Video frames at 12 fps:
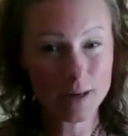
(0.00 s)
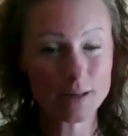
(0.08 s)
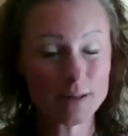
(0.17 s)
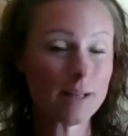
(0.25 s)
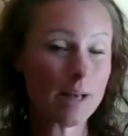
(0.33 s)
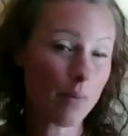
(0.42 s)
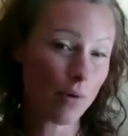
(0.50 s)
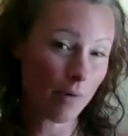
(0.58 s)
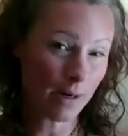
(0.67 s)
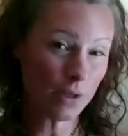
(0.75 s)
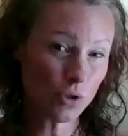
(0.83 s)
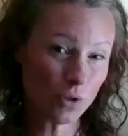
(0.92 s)
and
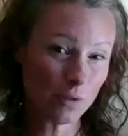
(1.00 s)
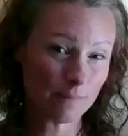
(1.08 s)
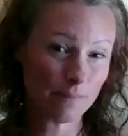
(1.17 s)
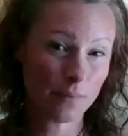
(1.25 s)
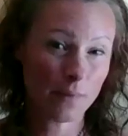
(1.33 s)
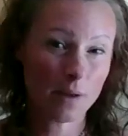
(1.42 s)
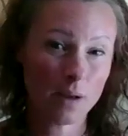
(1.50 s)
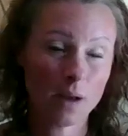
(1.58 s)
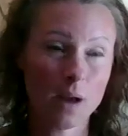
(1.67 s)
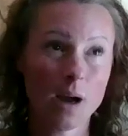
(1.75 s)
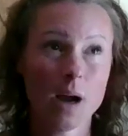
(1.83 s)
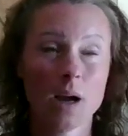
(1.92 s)
separation,
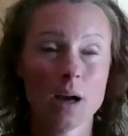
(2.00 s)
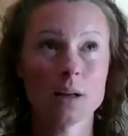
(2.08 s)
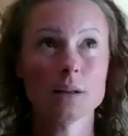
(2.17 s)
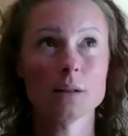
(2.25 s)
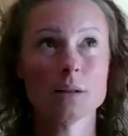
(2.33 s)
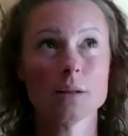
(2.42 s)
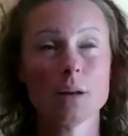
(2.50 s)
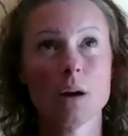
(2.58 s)
and